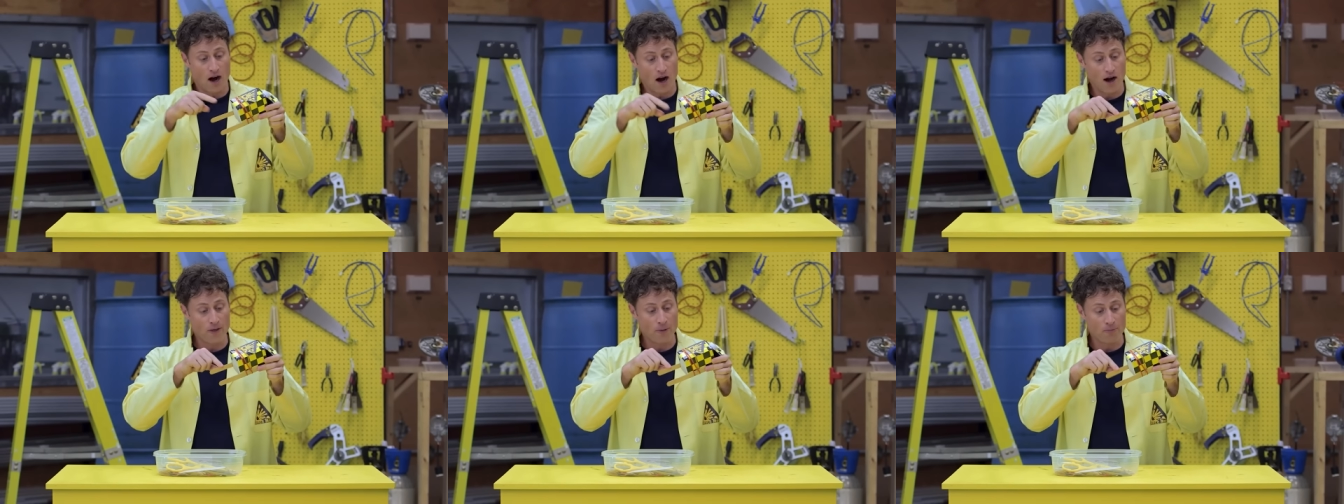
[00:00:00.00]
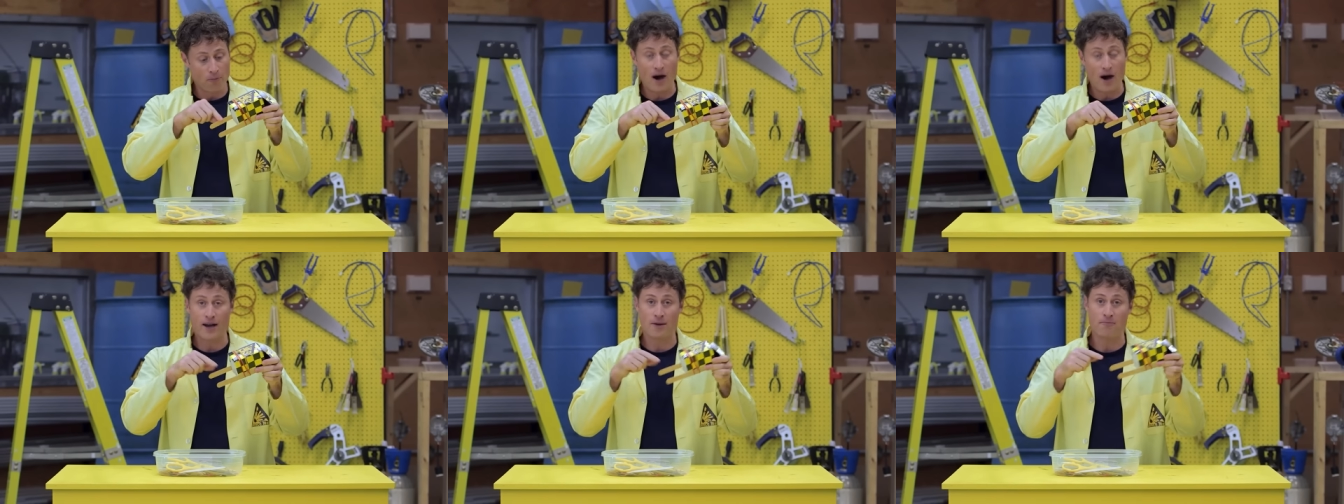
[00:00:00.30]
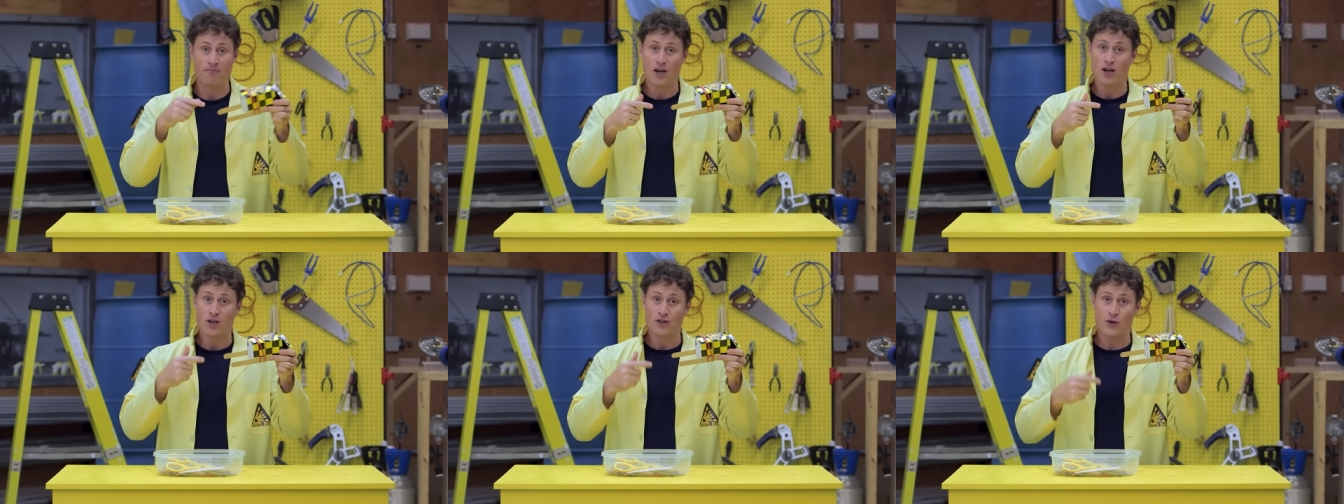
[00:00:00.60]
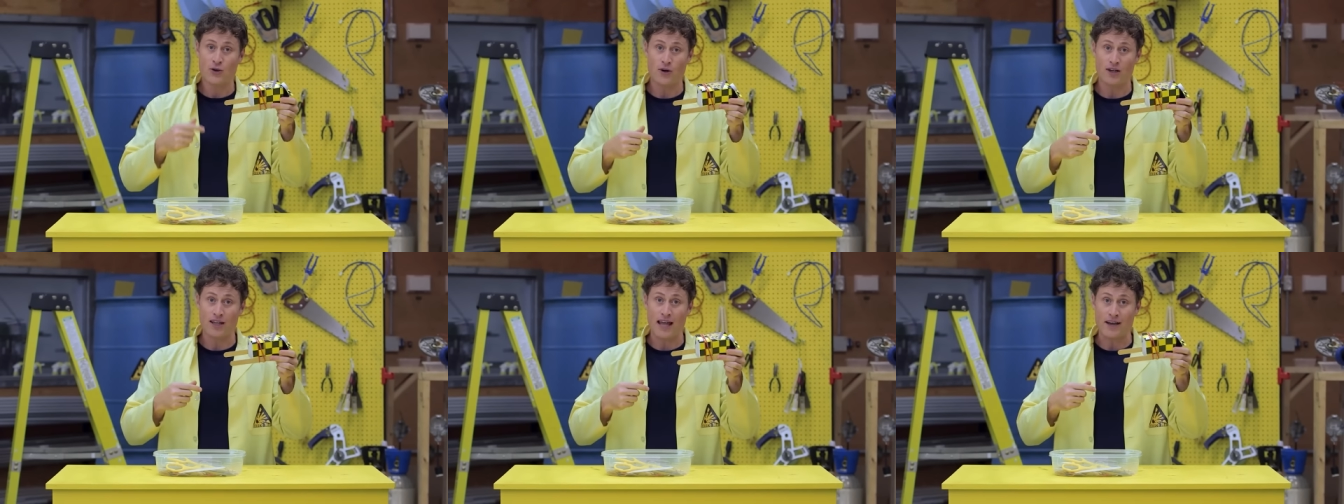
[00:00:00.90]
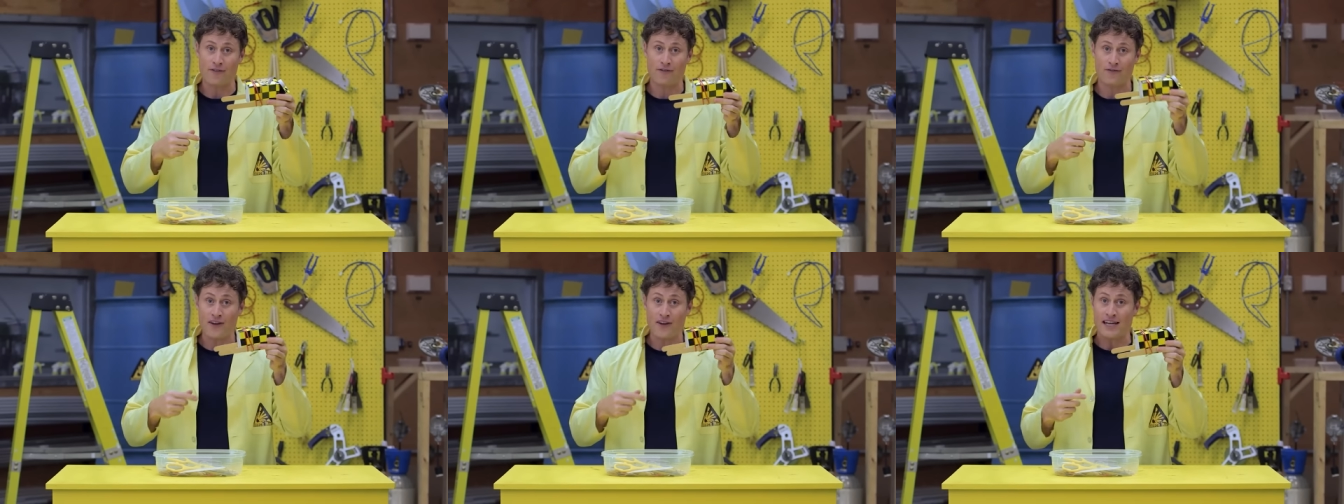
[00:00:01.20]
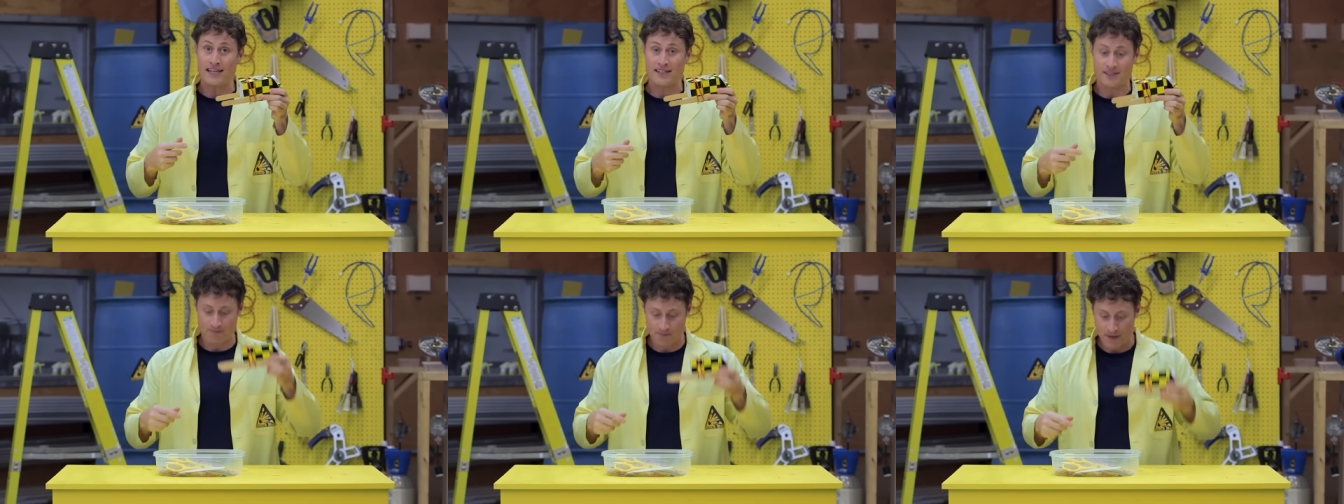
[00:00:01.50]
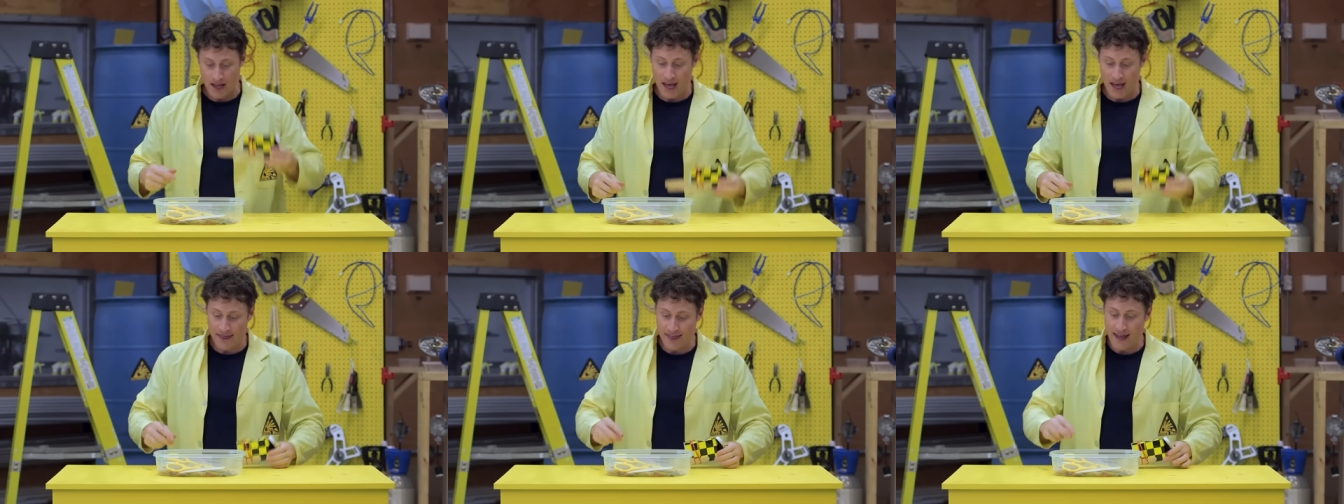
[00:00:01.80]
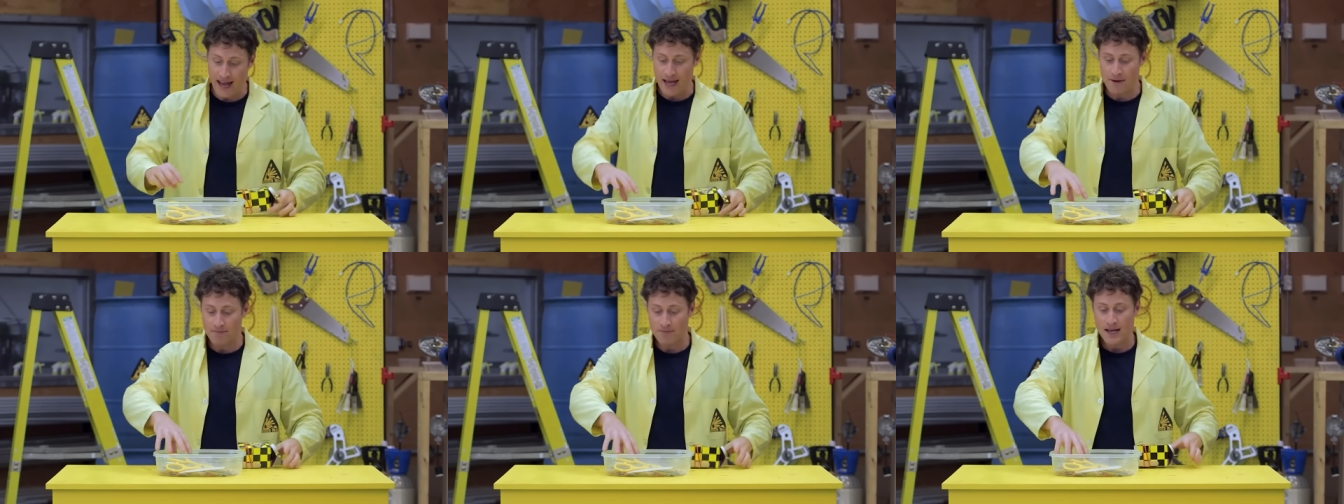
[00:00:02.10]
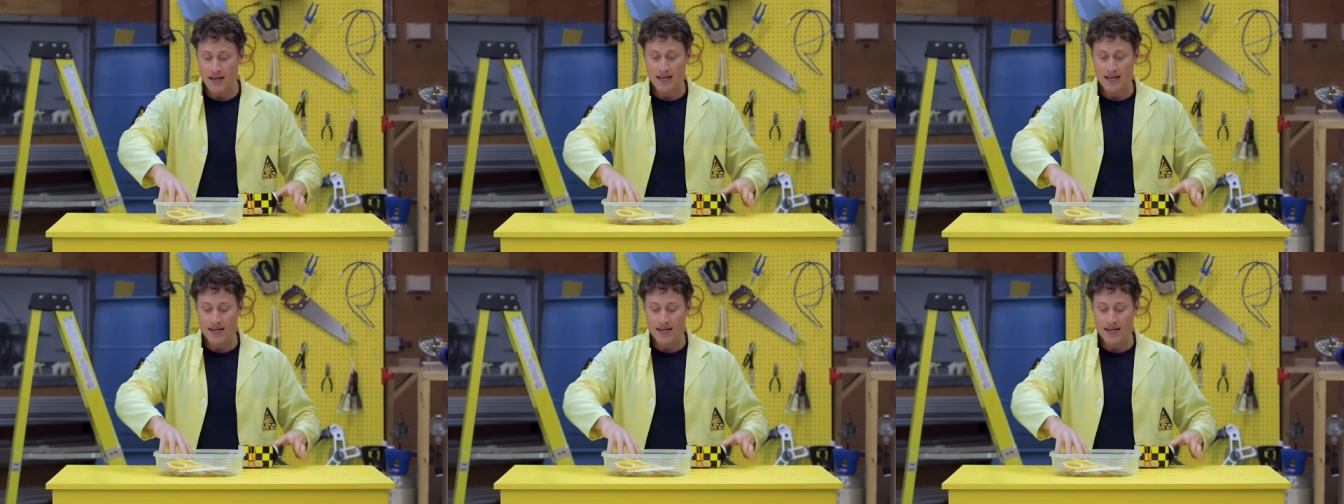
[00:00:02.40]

on the bottom, sort of like feet. Then